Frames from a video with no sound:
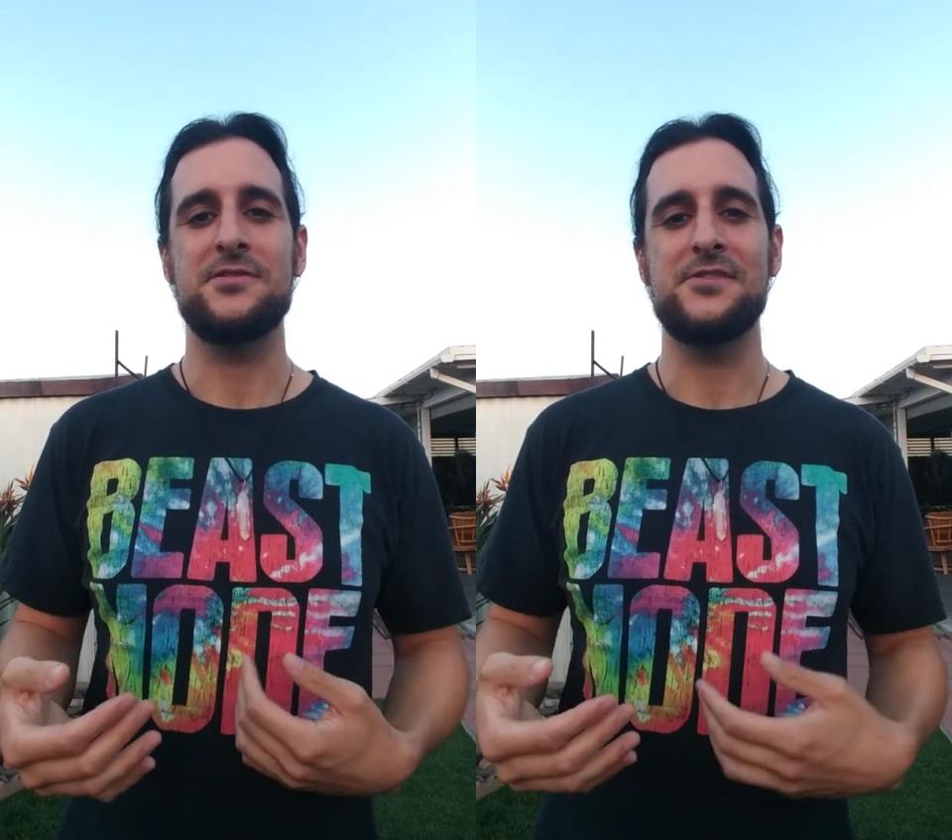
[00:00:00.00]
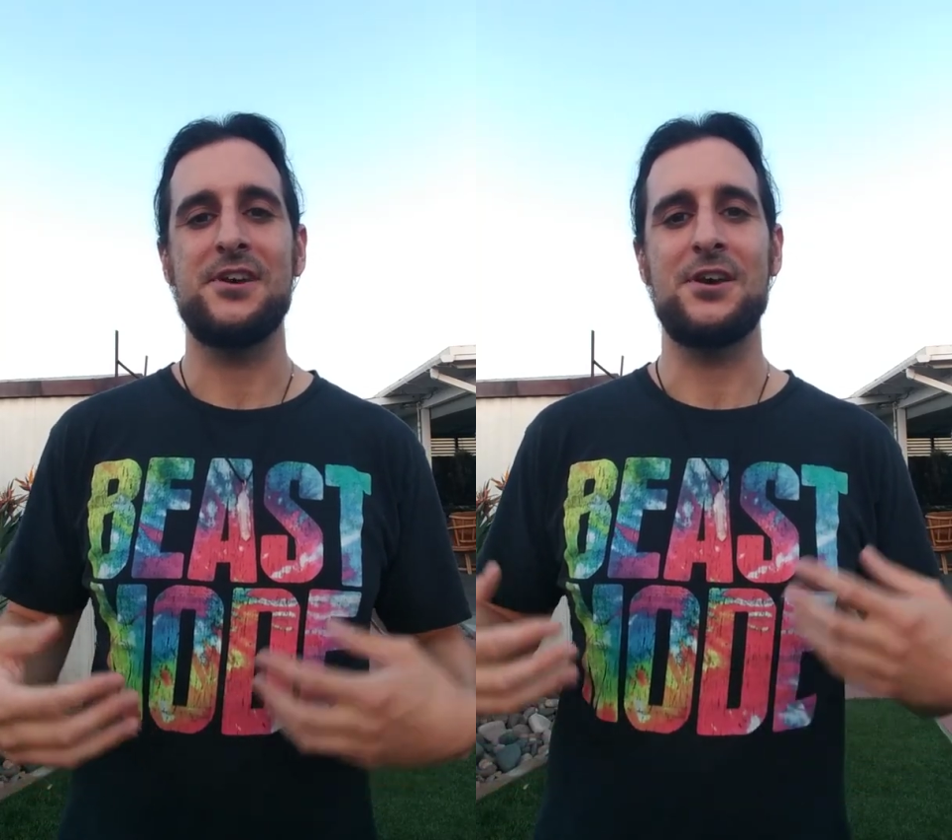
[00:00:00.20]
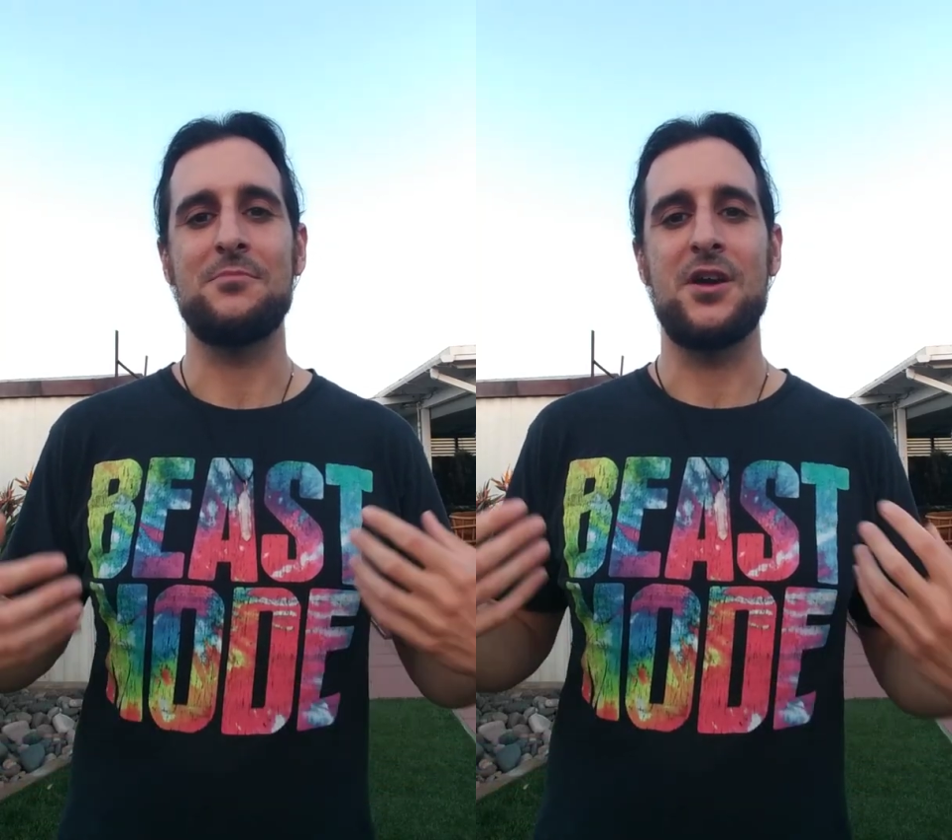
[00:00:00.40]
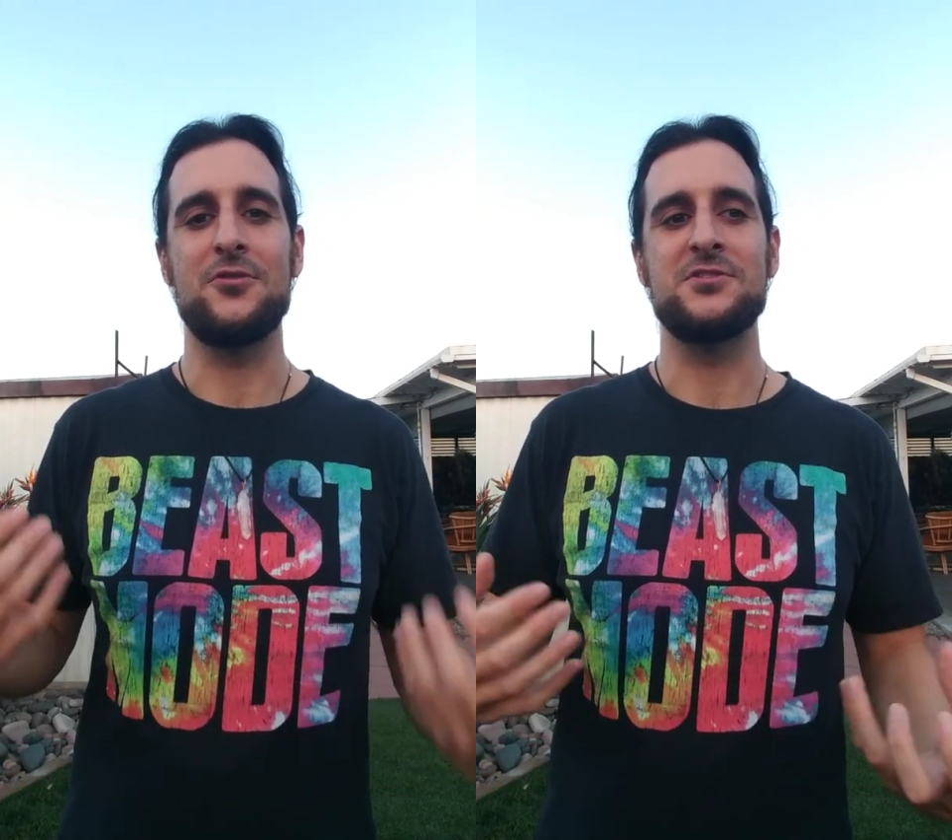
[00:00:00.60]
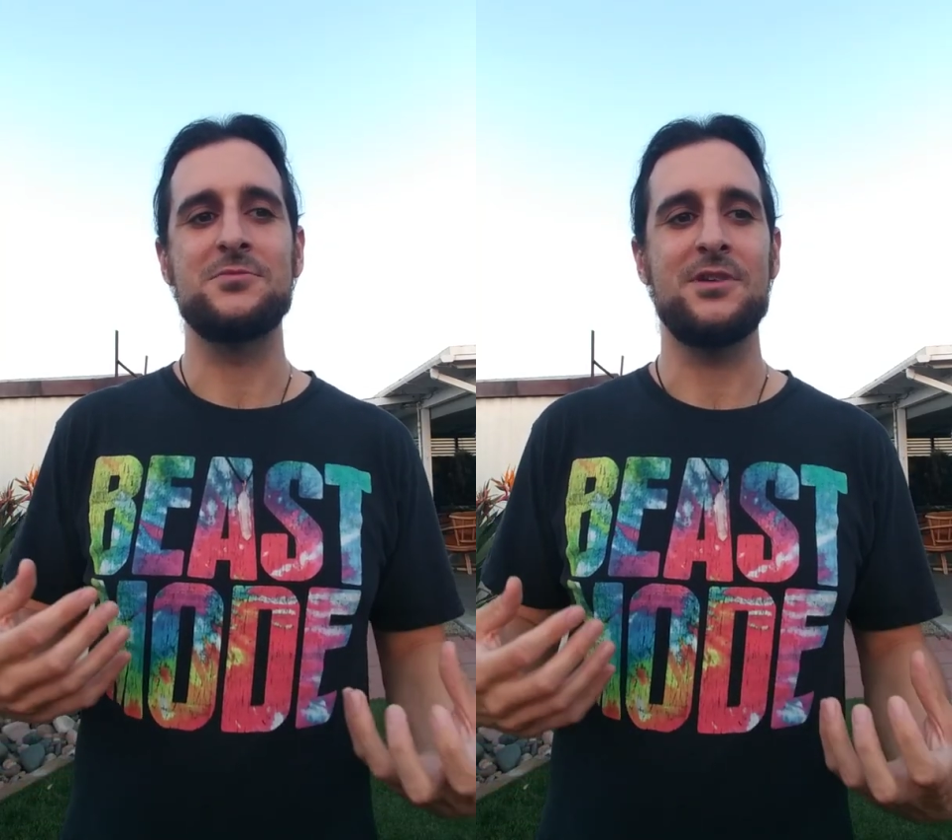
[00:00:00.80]
so I had my
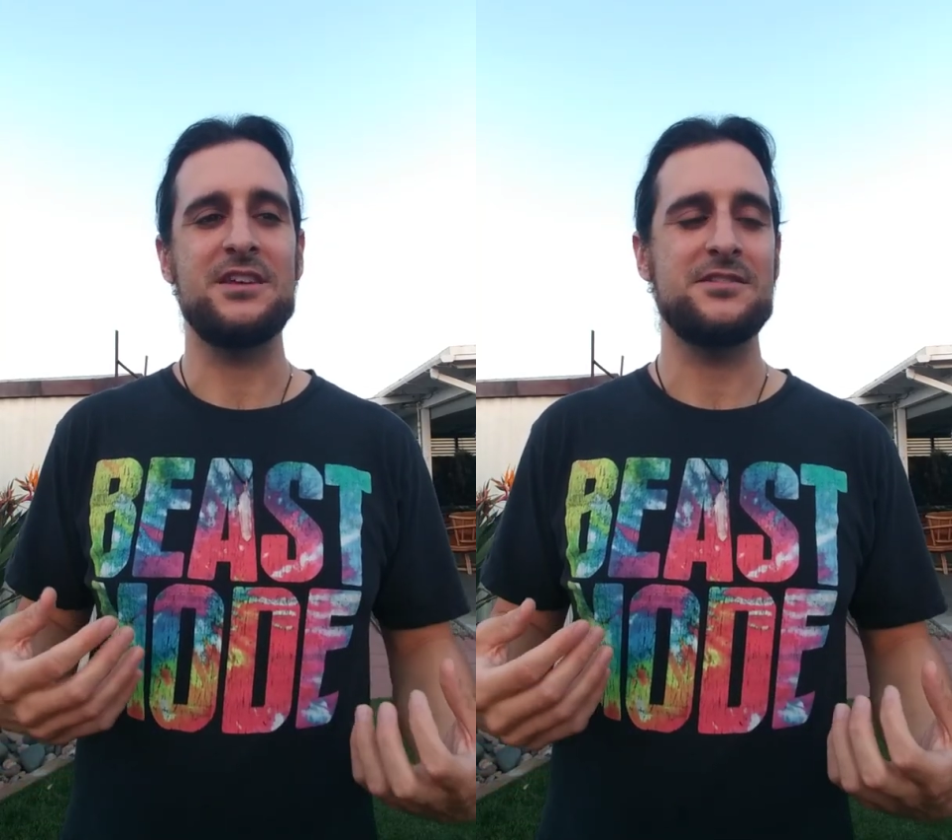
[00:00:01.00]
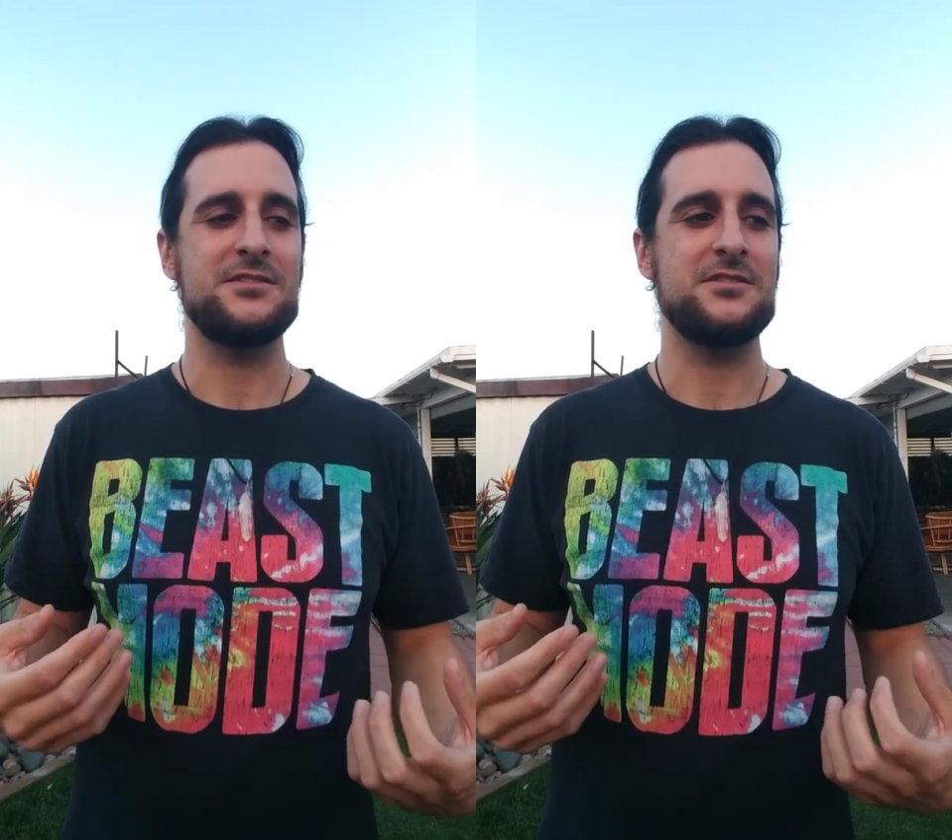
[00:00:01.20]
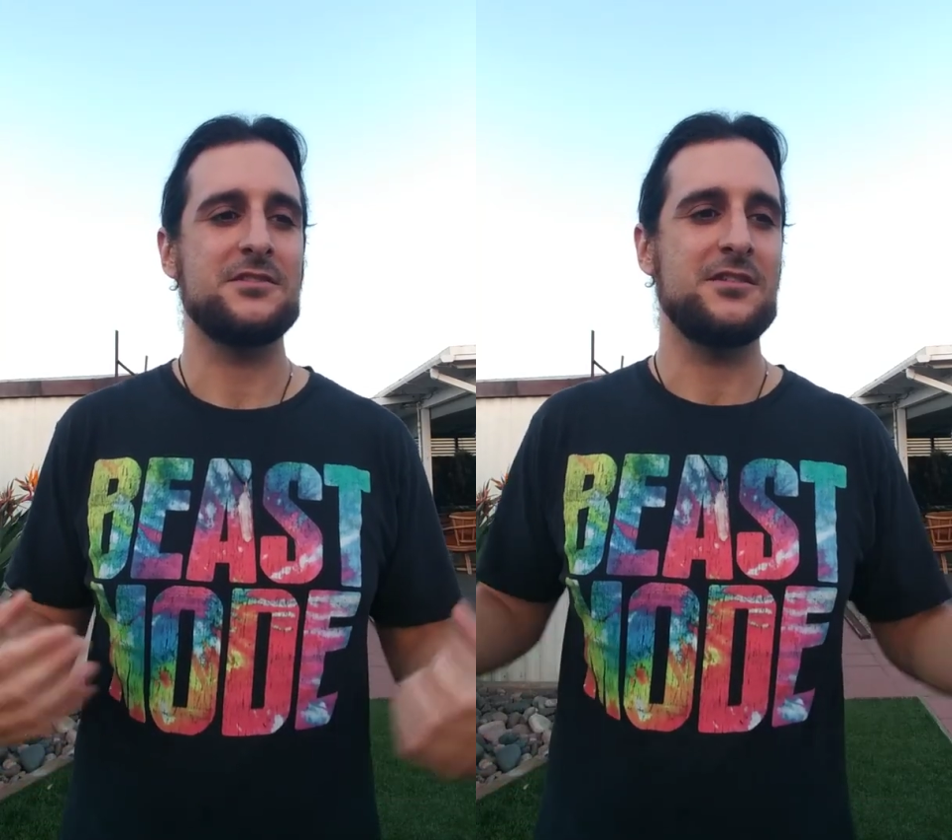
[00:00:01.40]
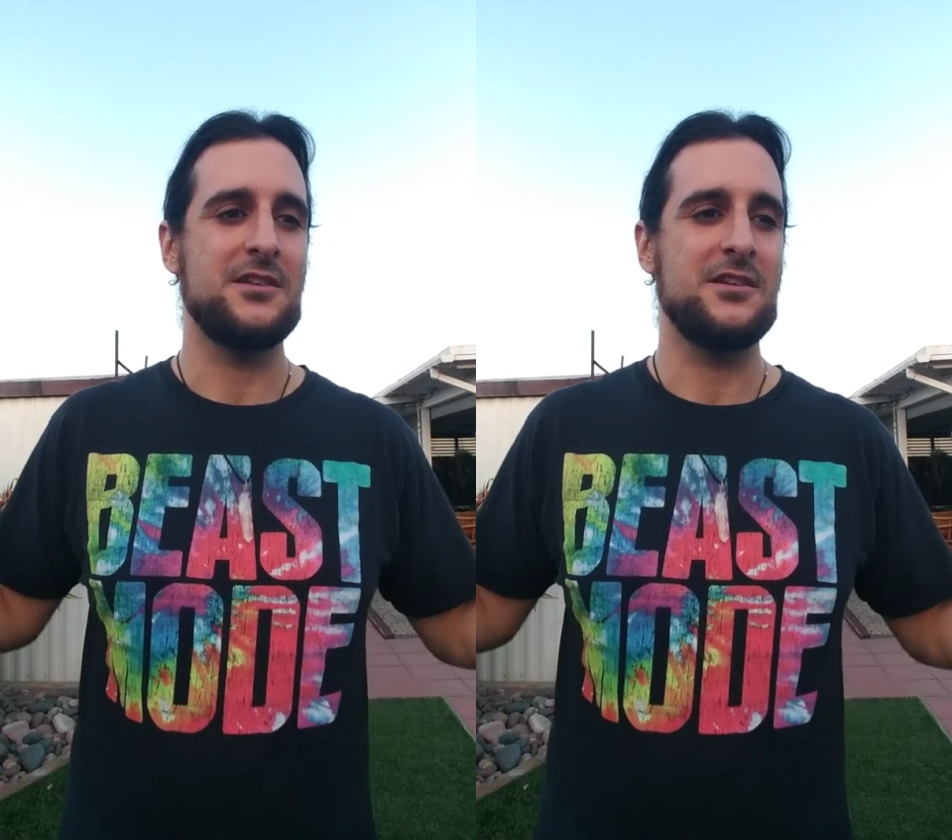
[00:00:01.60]
own space.